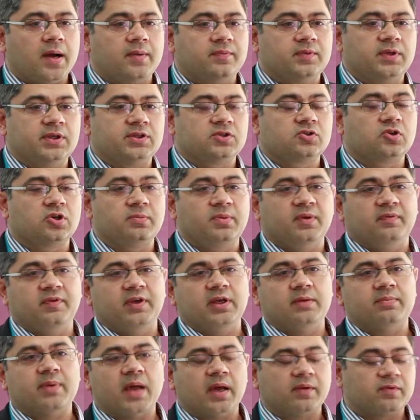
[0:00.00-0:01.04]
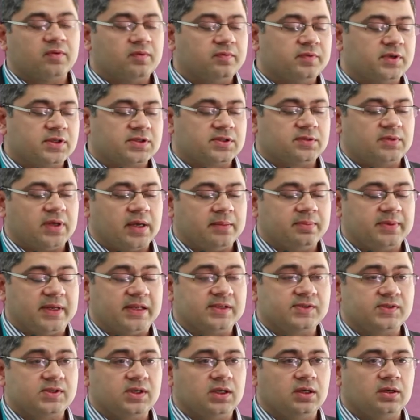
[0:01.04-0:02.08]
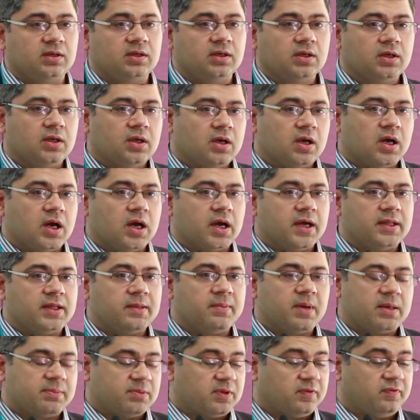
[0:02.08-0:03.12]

There's going to be feedback from first-of-type testing. There might be